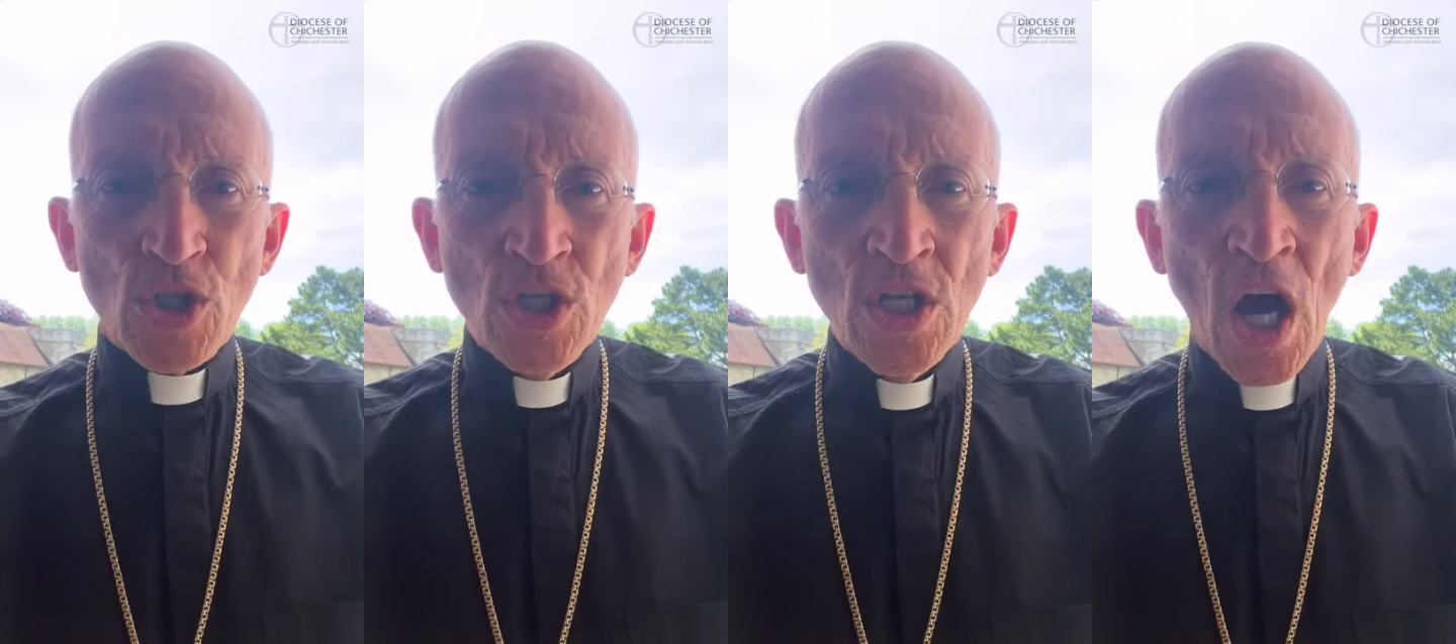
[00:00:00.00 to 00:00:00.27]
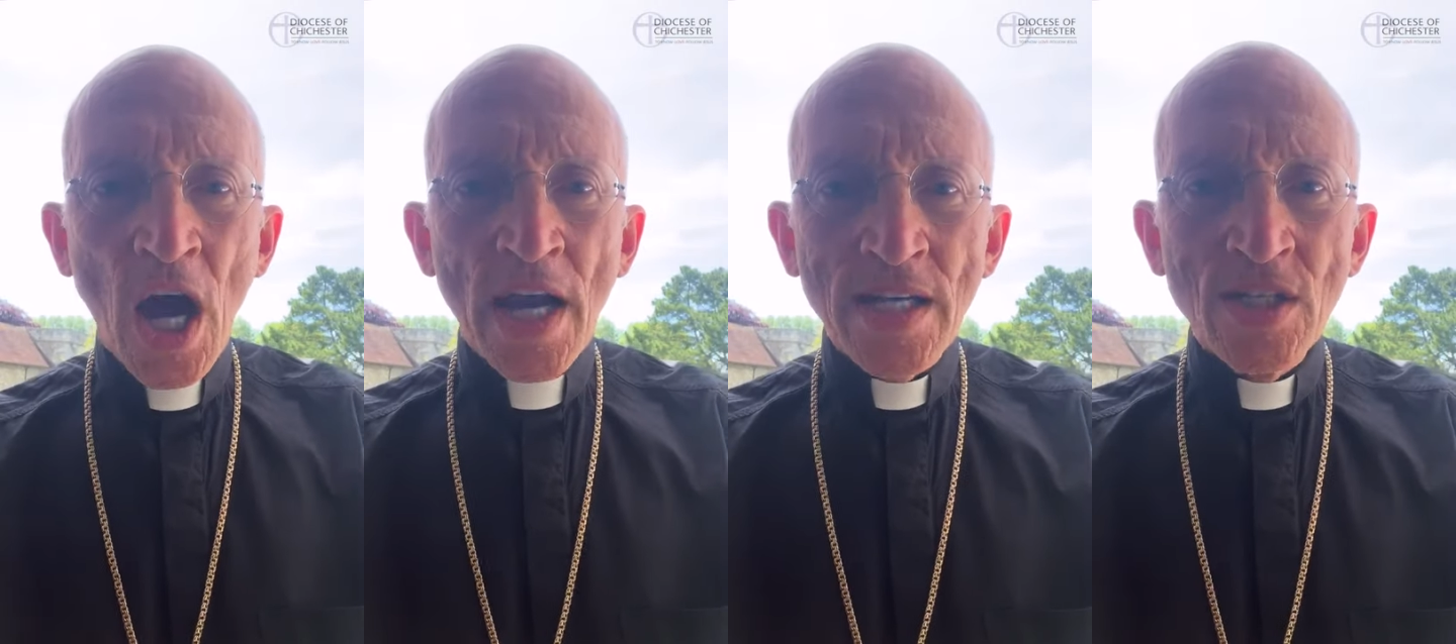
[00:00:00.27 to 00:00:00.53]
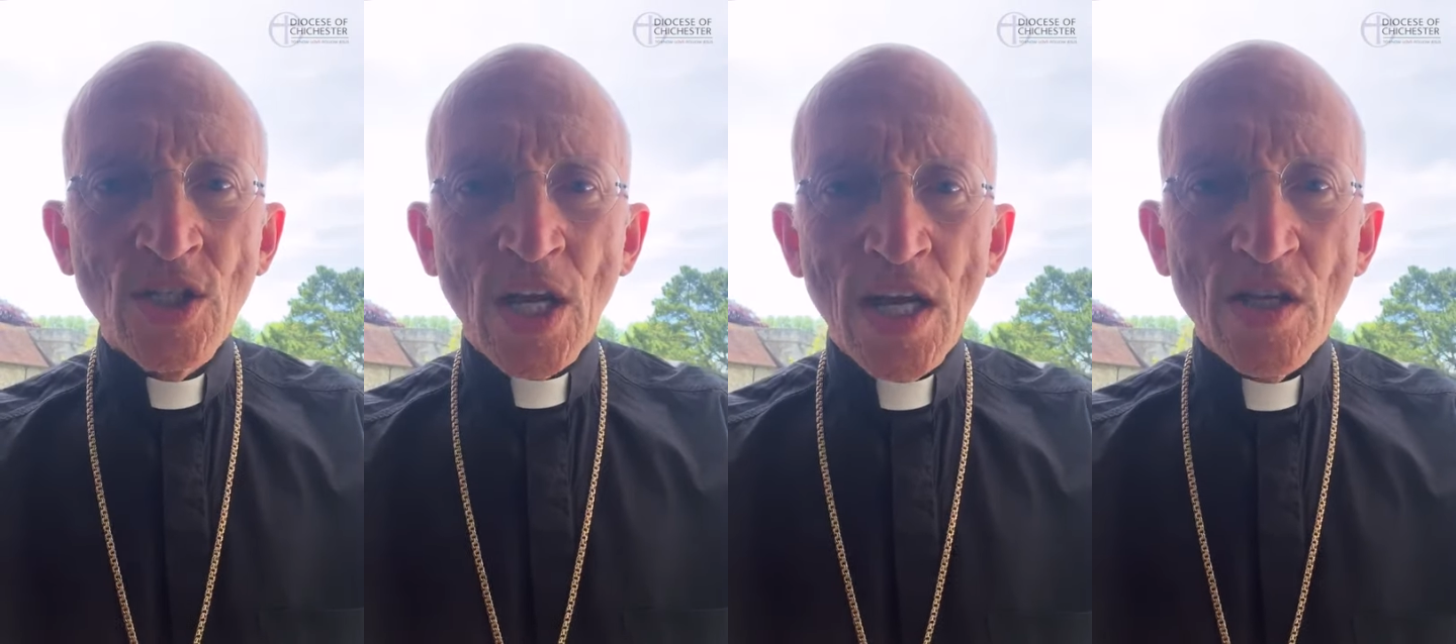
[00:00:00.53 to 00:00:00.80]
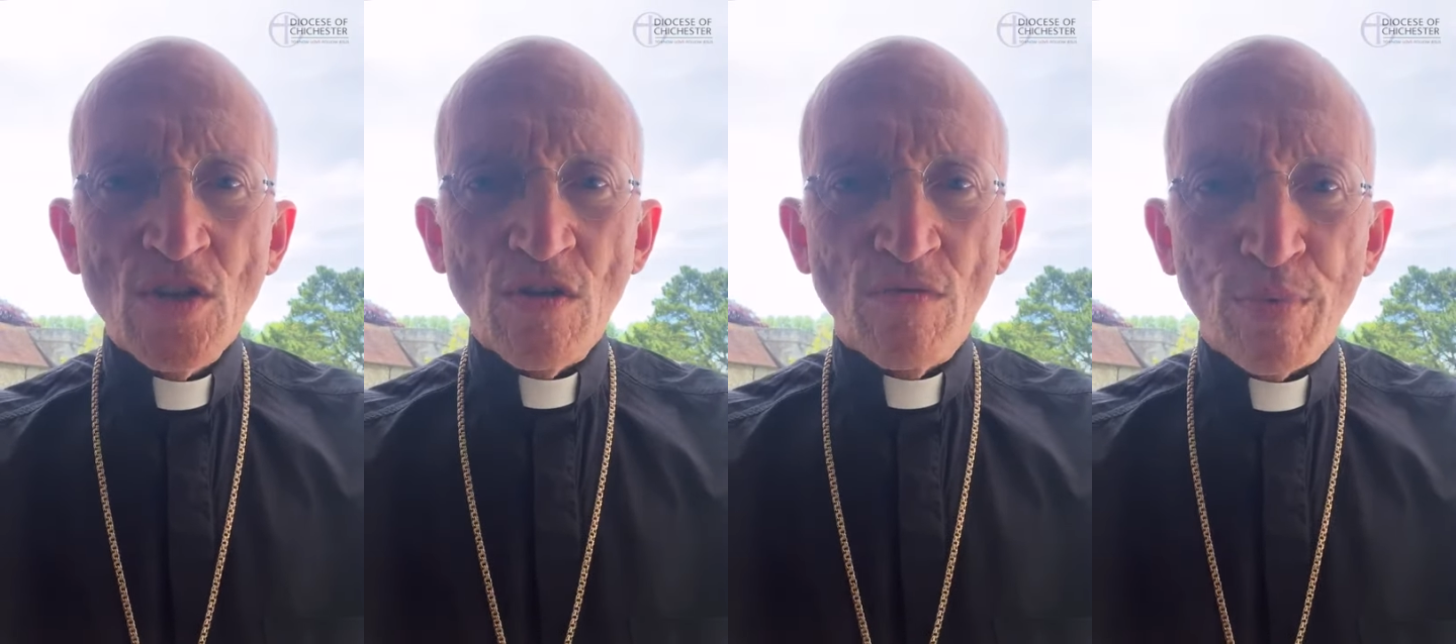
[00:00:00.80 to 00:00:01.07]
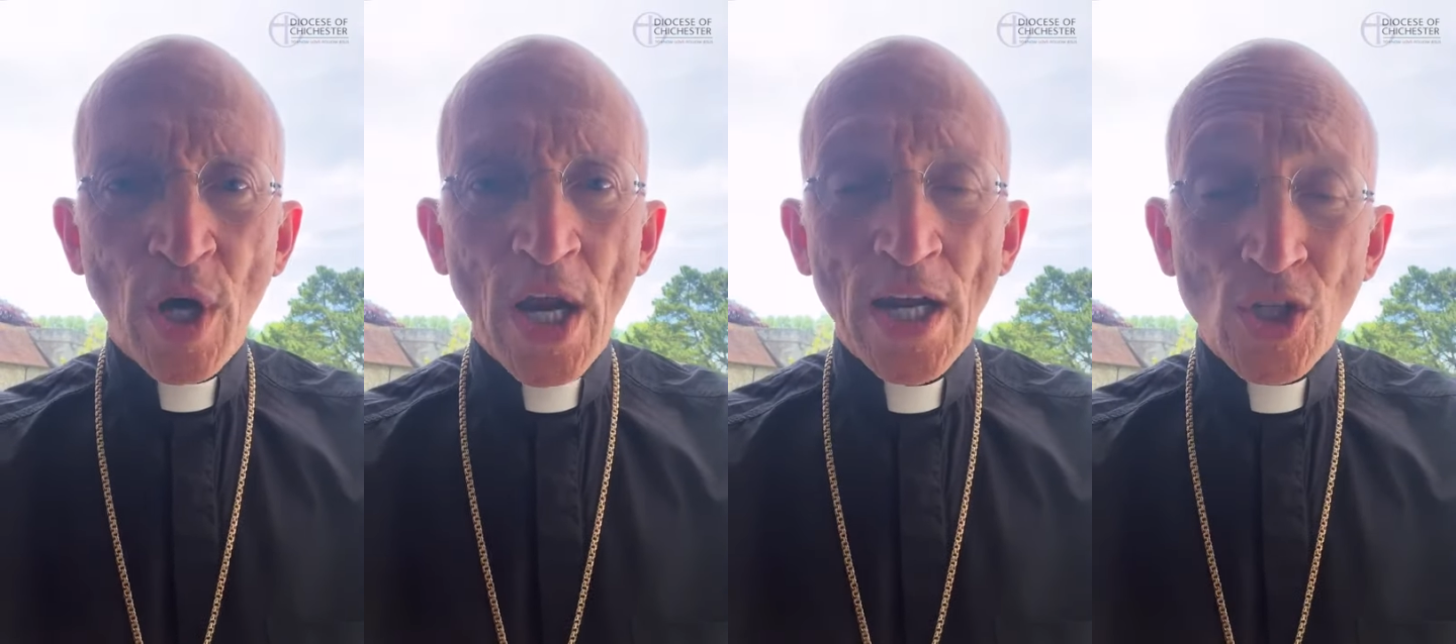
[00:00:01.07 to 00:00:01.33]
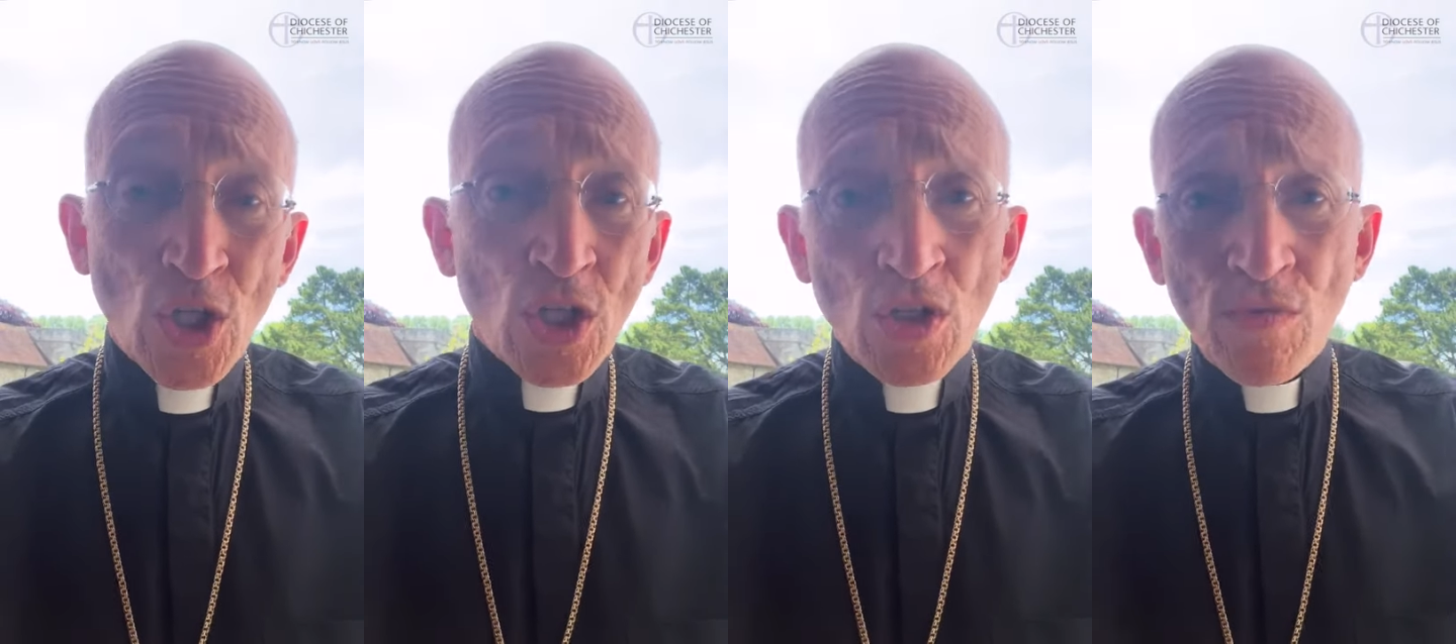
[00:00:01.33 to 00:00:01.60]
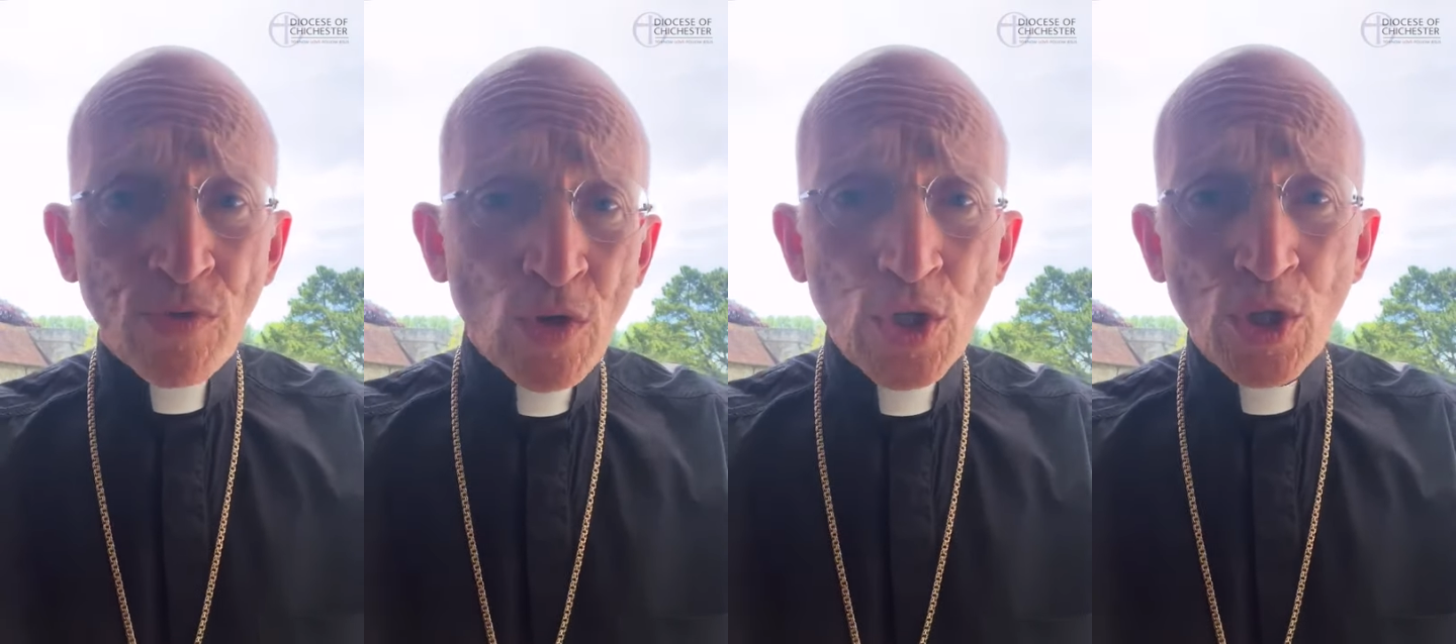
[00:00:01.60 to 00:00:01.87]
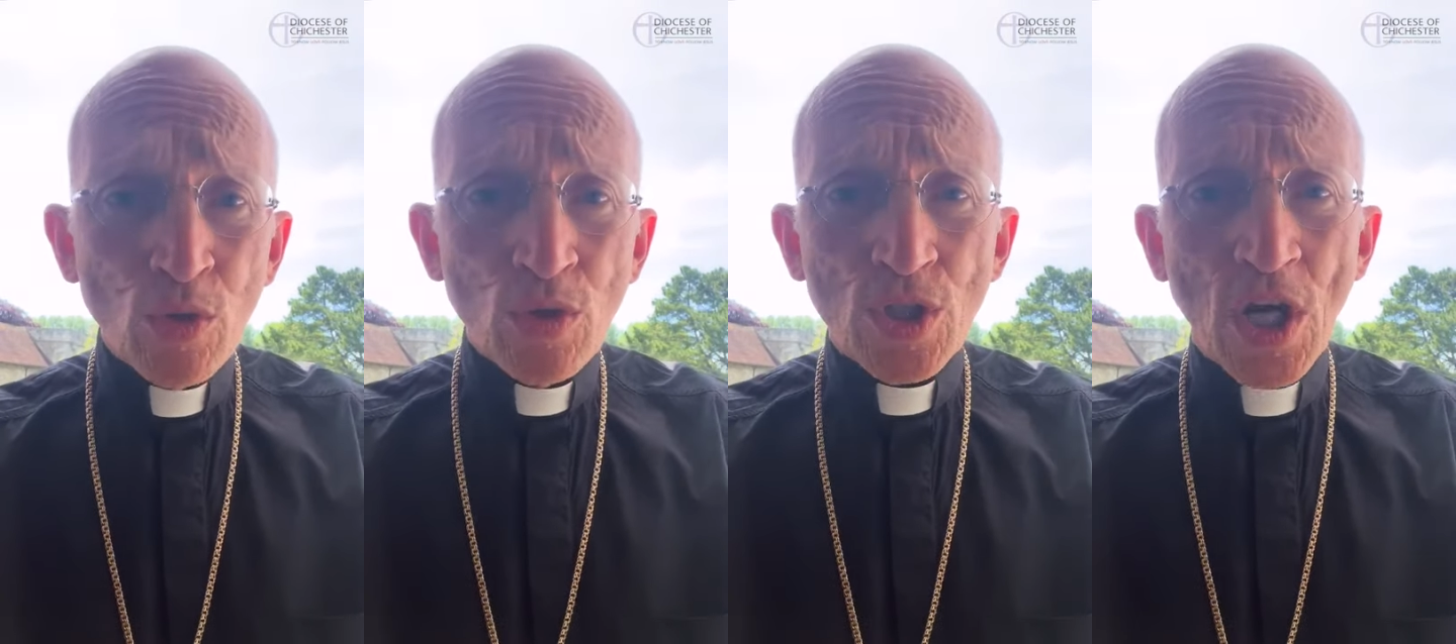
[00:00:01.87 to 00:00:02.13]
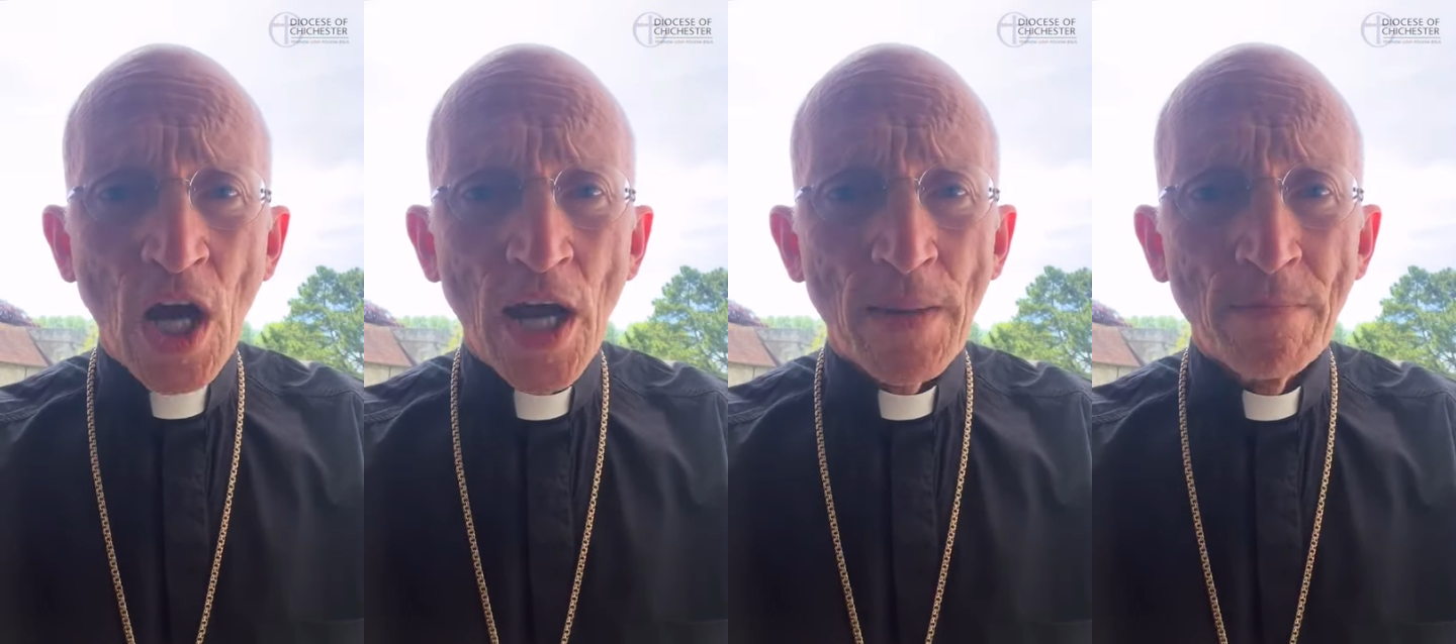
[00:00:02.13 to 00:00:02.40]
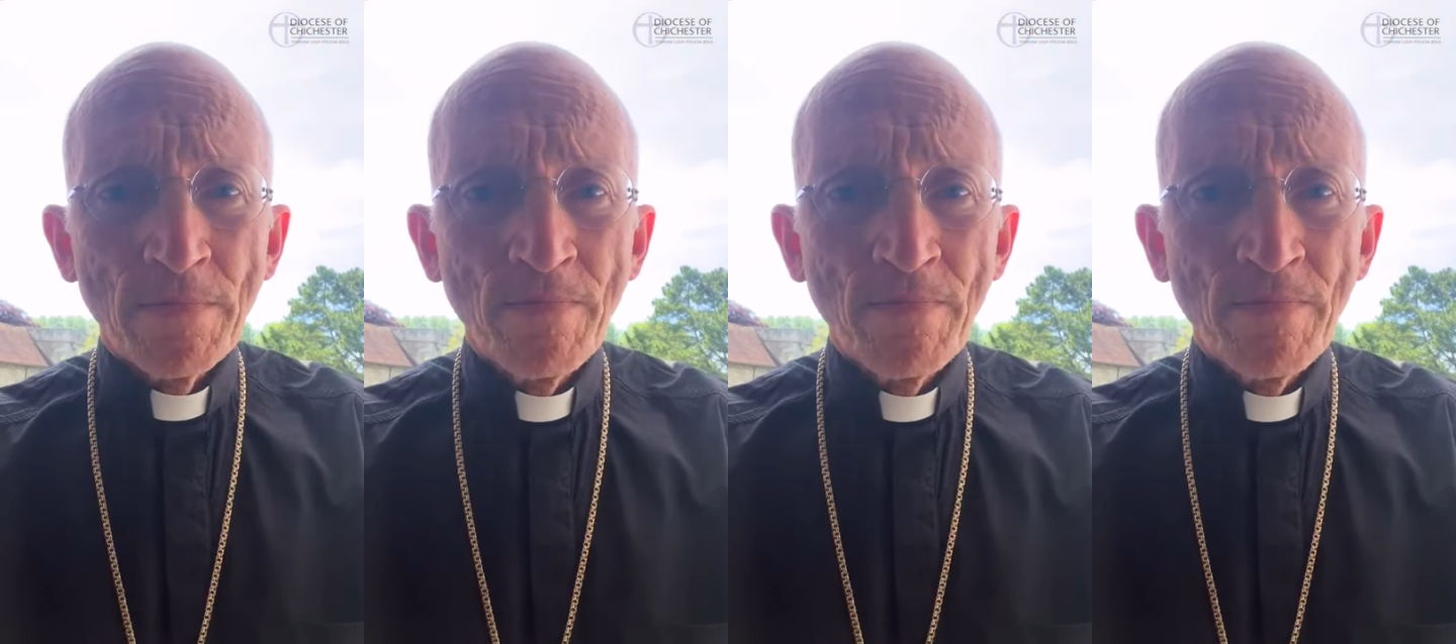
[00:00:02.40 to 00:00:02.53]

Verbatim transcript: nine days of prayer, just for a short time.